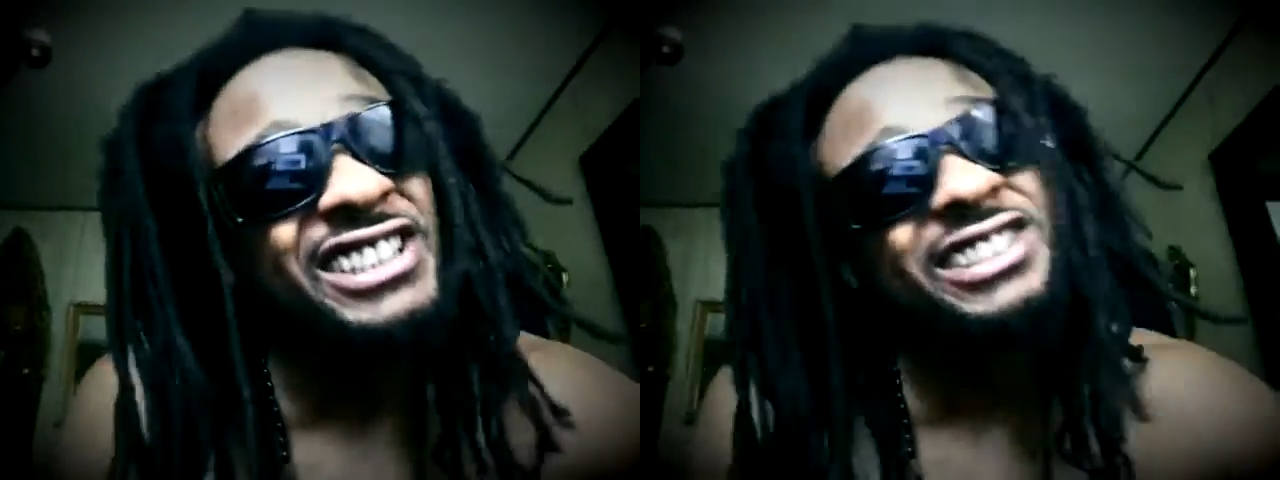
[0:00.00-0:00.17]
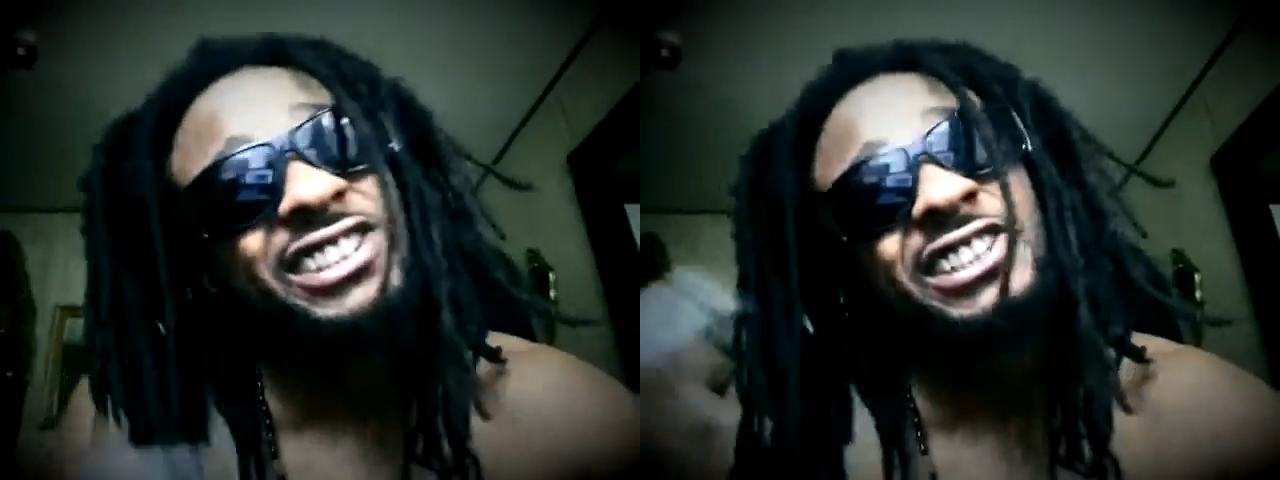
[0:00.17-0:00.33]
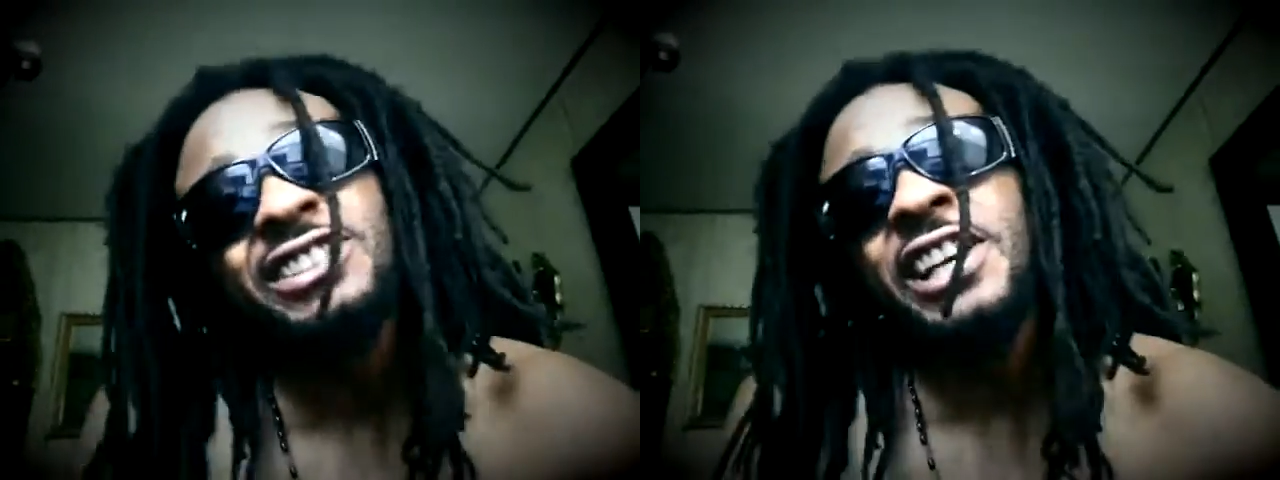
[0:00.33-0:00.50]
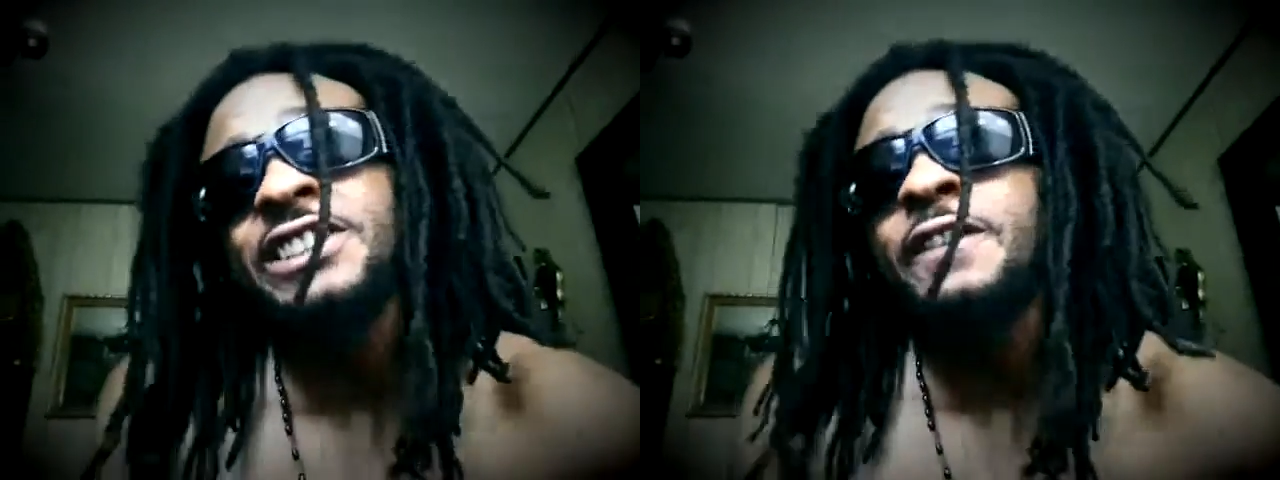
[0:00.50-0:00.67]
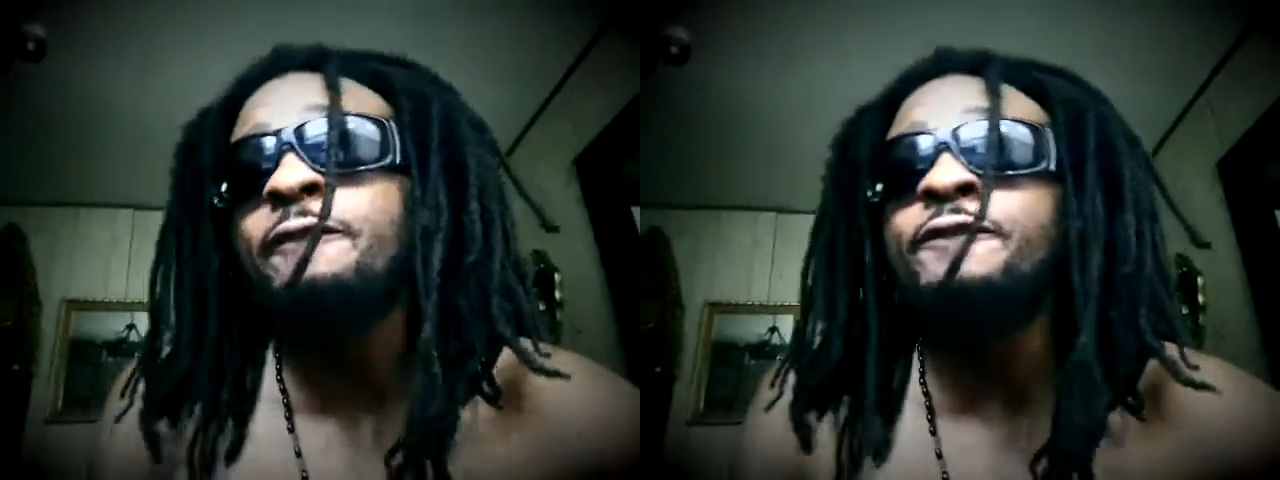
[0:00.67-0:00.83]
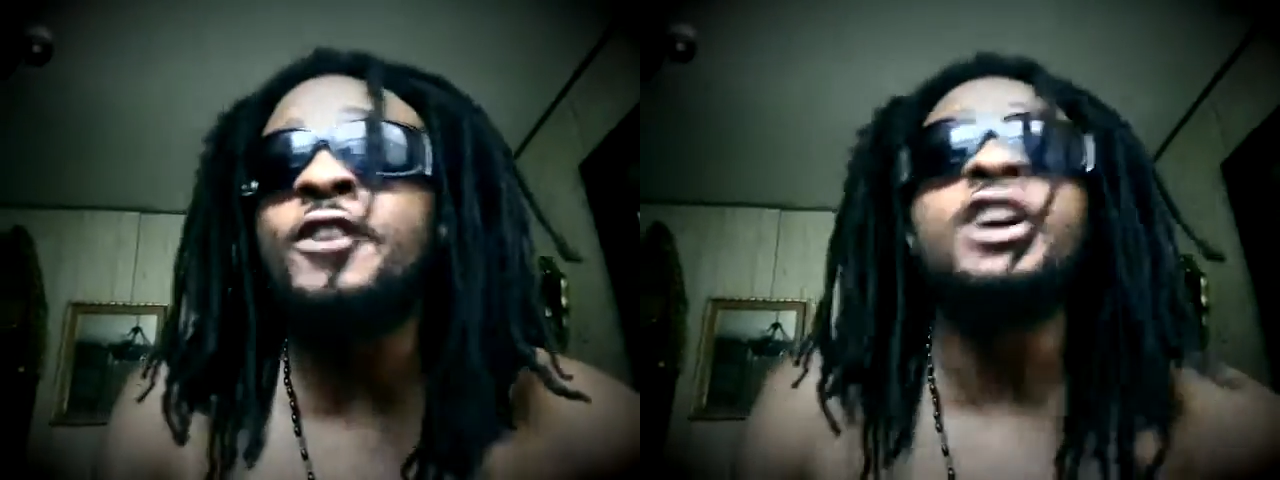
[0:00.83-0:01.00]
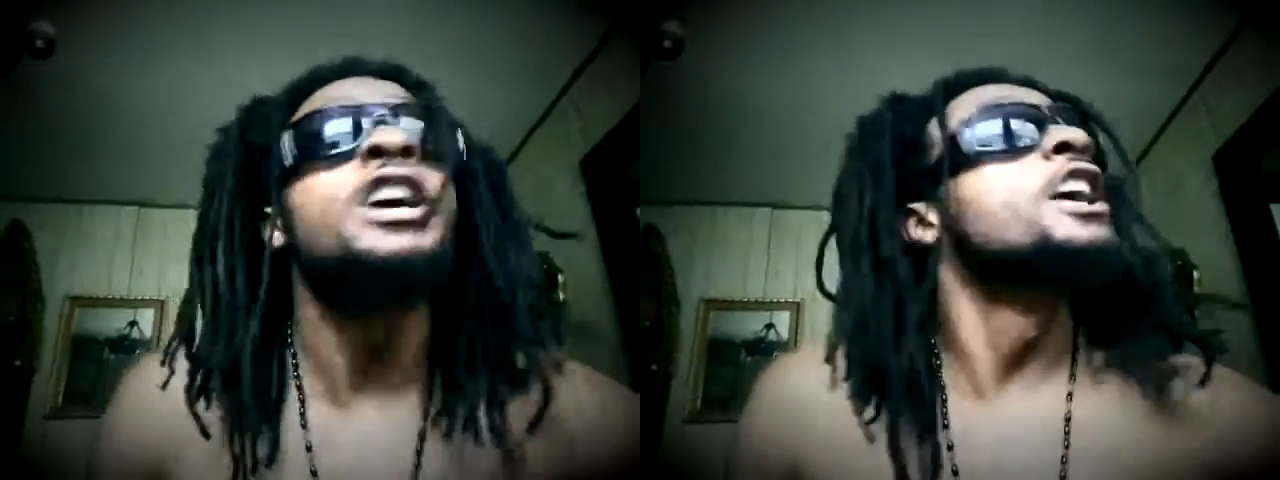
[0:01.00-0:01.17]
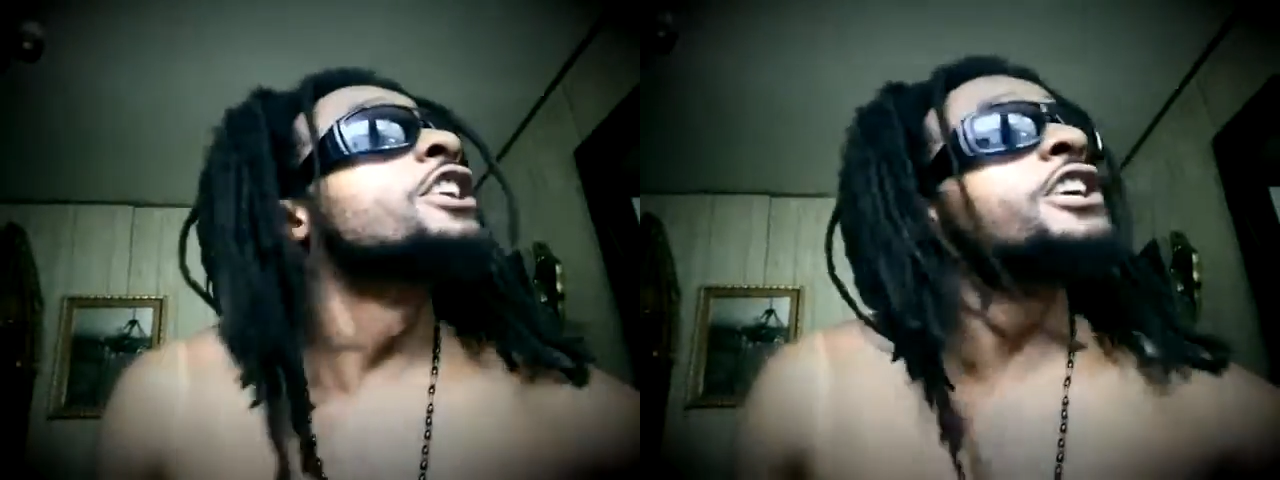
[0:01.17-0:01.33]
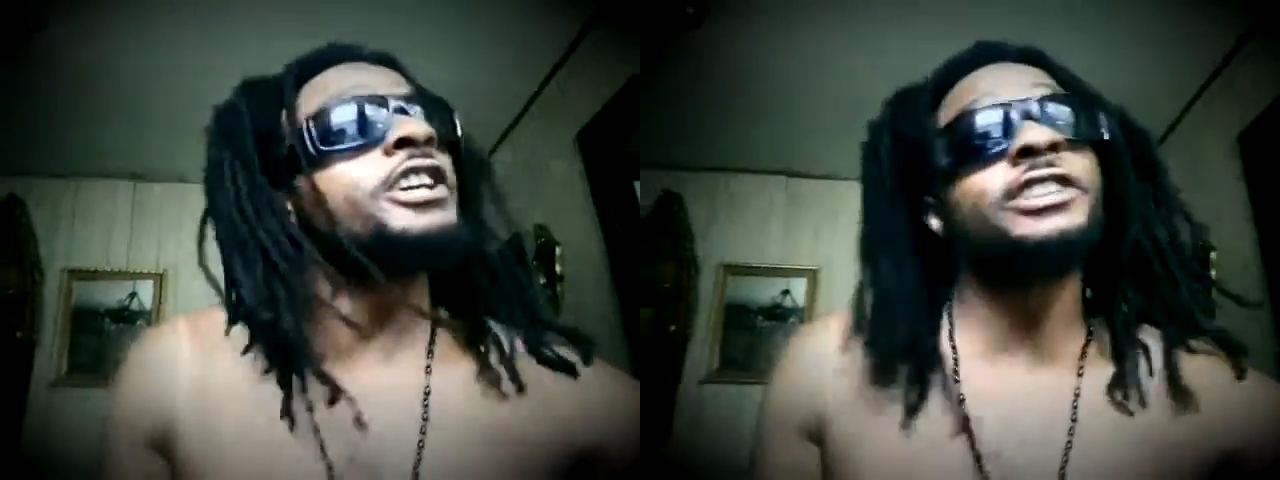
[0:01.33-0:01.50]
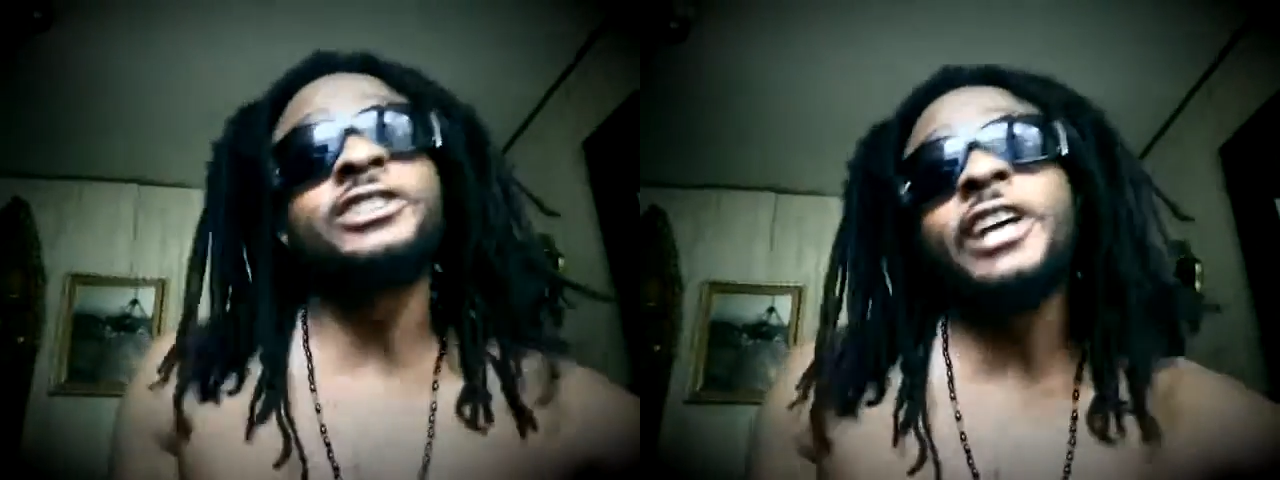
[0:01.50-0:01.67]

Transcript: Just cause they some fuck niggas.